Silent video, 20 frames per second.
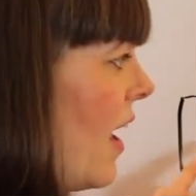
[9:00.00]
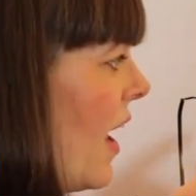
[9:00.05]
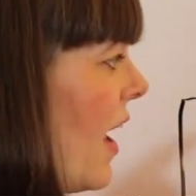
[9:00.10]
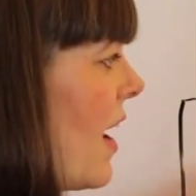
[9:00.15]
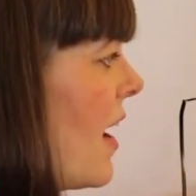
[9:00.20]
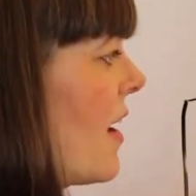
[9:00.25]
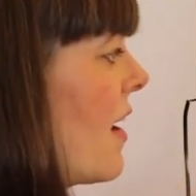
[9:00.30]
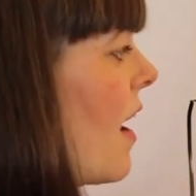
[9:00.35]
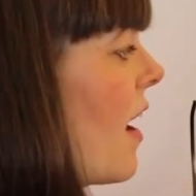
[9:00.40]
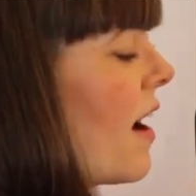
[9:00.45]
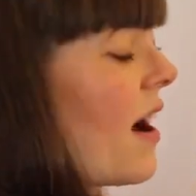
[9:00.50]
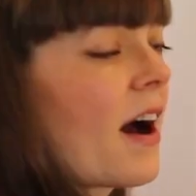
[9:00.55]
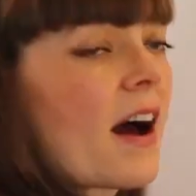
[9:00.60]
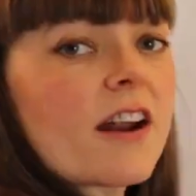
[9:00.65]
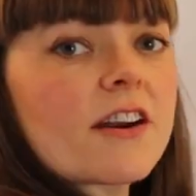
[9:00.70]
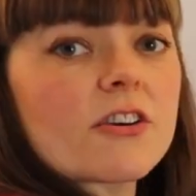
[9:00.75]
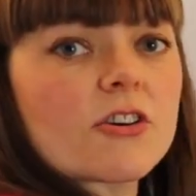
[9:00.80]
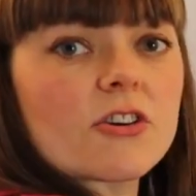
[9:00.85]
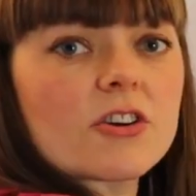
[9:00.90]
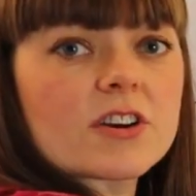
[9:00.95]
and
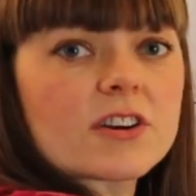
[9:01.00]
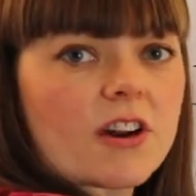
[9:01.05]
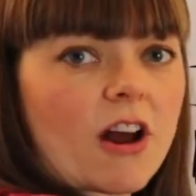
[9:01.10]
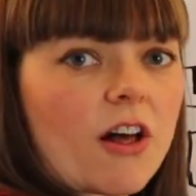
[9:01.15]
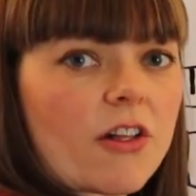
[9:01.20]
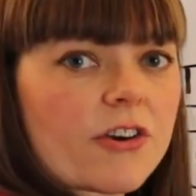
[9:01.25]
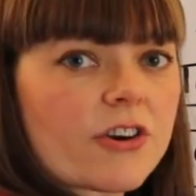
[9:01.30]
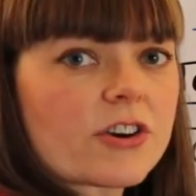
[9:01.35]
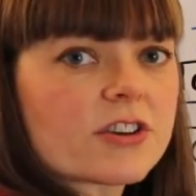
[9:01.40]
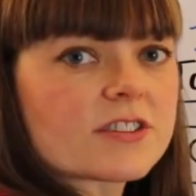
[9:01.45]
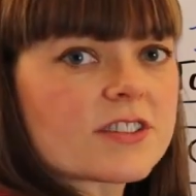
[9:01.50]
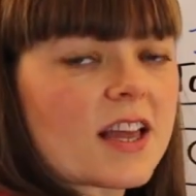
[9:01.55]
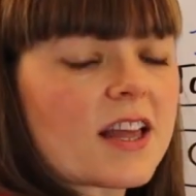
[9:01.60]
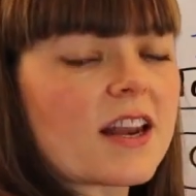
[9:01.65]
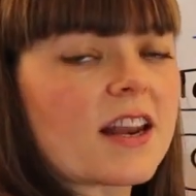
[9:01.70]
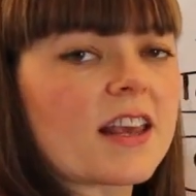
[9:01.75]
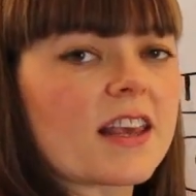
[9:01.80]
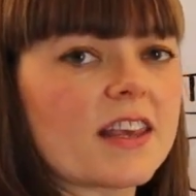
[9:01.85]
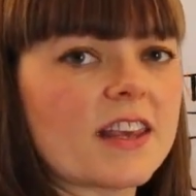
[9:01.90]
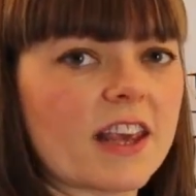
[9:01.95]
$100 in
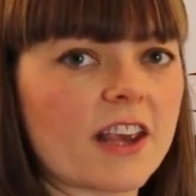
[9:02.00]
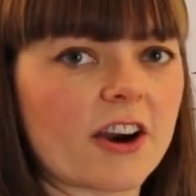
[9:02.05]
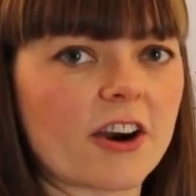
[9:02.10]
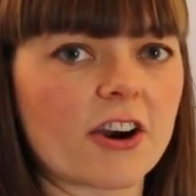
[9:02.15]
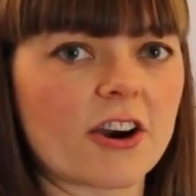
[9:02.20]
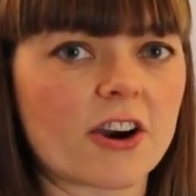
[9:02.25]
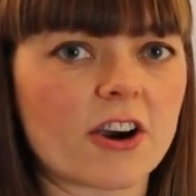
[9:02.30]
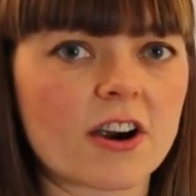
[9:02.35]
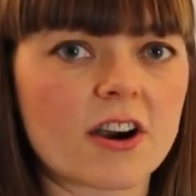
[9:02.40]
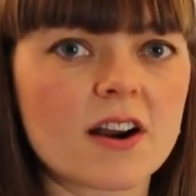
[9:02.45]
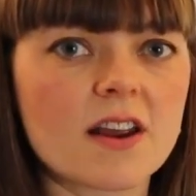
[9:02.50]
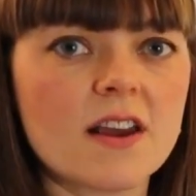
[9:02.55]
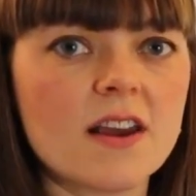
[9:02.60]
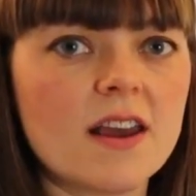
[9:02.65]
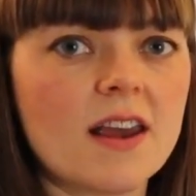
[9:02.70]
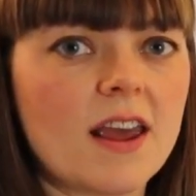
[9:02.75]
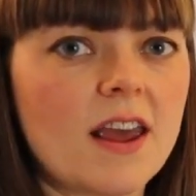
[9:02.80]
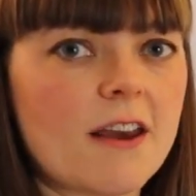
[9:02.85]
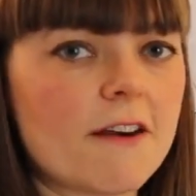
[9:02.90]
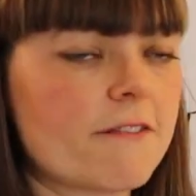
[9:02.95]
a year.
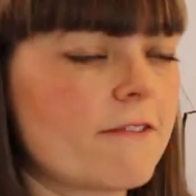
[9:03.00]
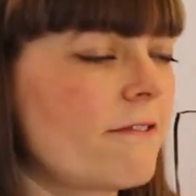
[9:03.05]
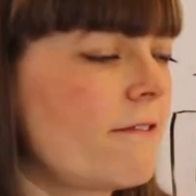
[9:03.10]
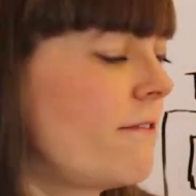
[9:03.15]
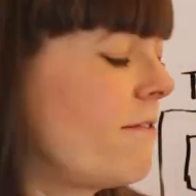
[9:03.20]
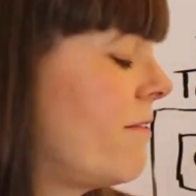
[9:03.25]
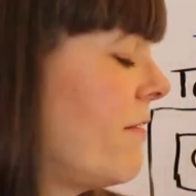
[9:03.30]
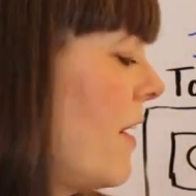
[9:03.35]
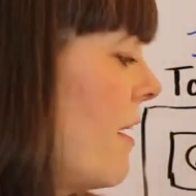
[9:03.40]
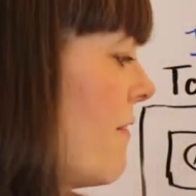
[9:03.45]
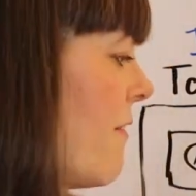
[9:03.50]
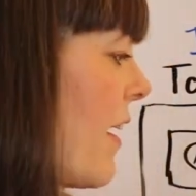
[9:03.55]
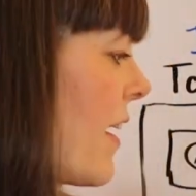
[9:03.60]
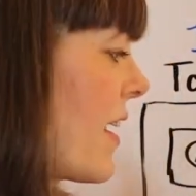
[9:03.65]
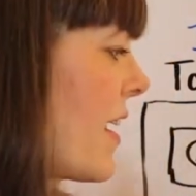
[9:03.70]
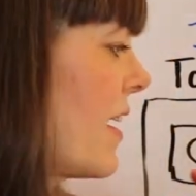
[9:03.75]
If I